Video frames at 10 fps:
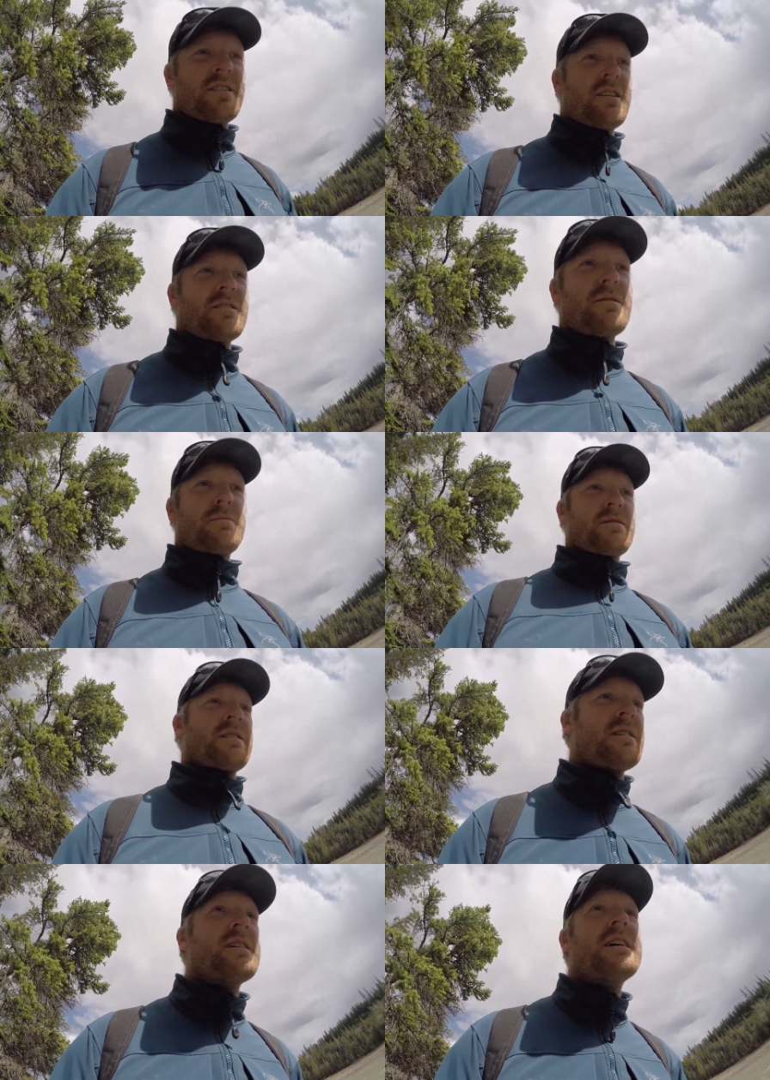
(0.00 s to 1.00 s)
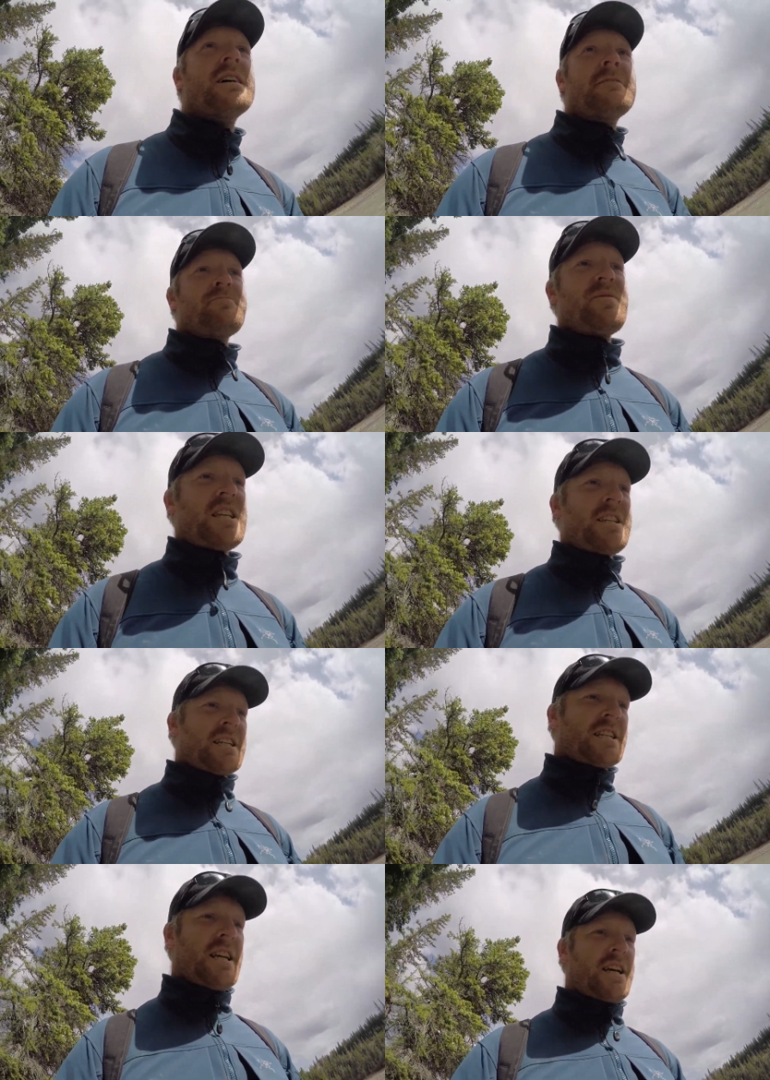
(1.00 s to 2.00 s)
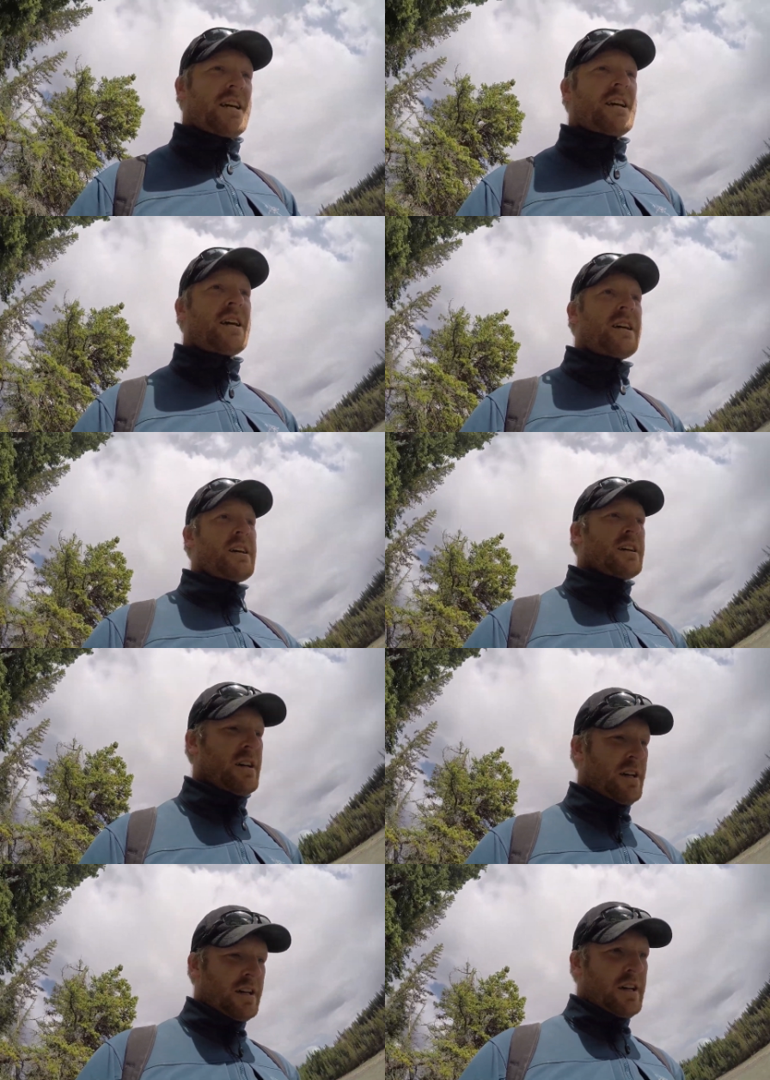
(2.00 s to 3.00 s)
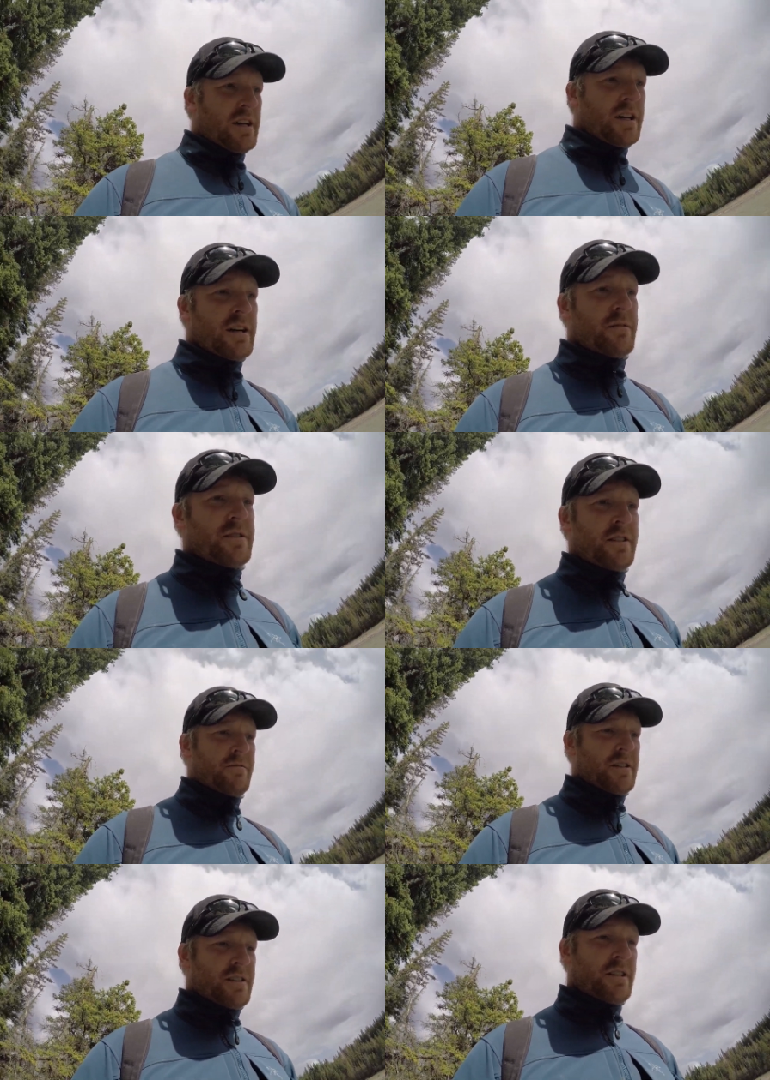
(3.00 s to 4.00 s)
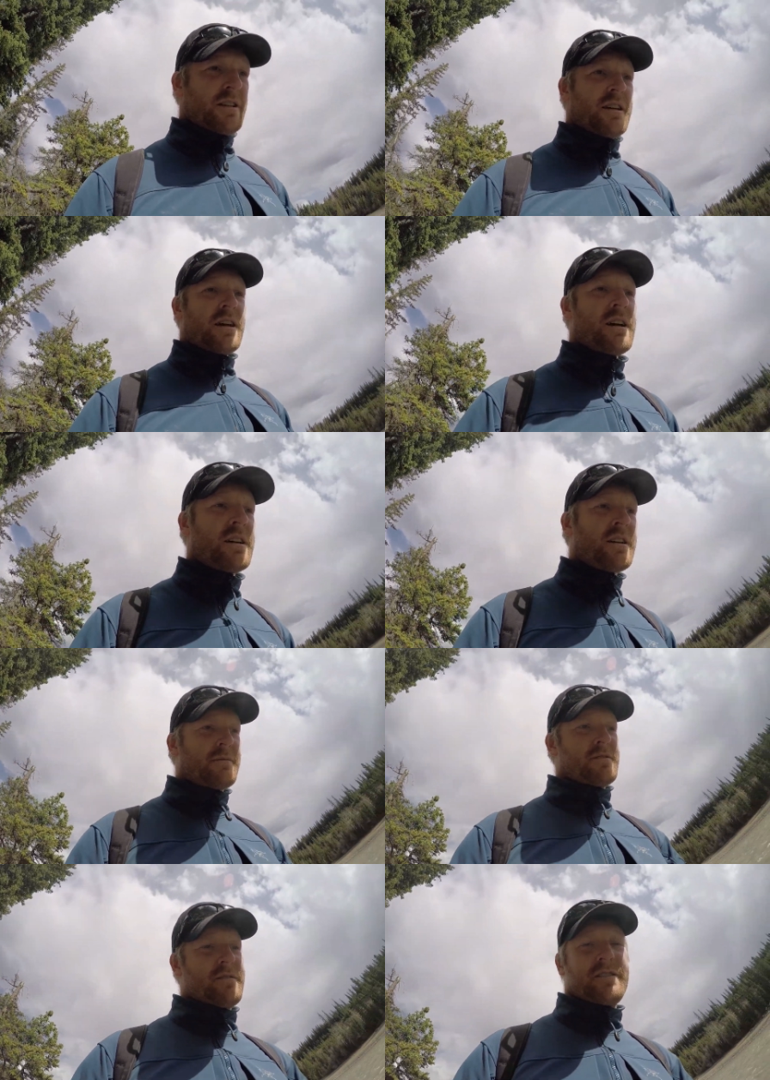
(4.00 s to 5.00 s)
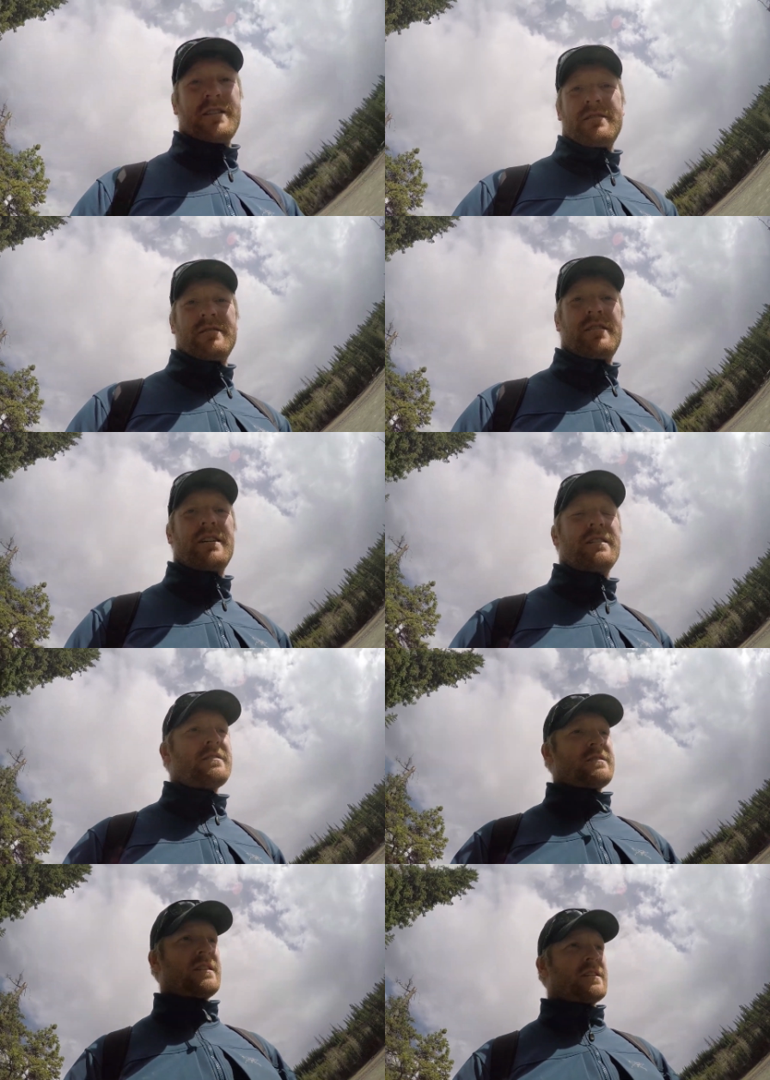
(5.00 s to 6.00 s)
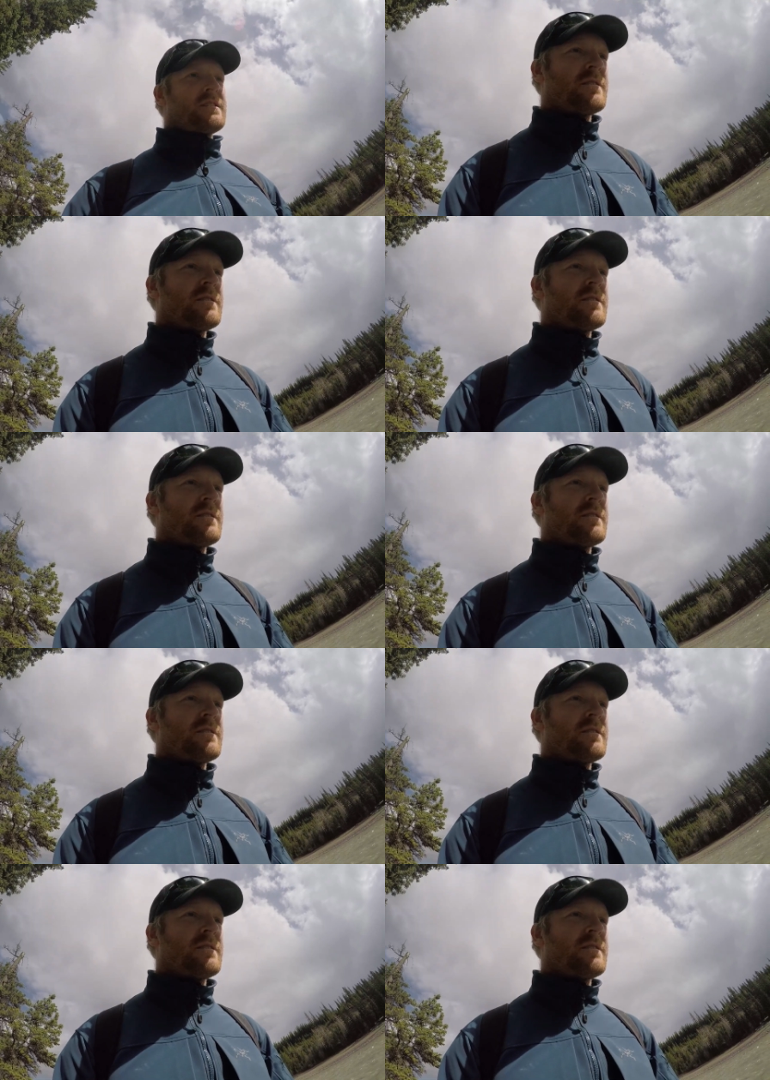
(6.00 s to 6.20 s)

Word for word: in all, it was a decent day. and uh, we'll see what uh, comes of it later in the year,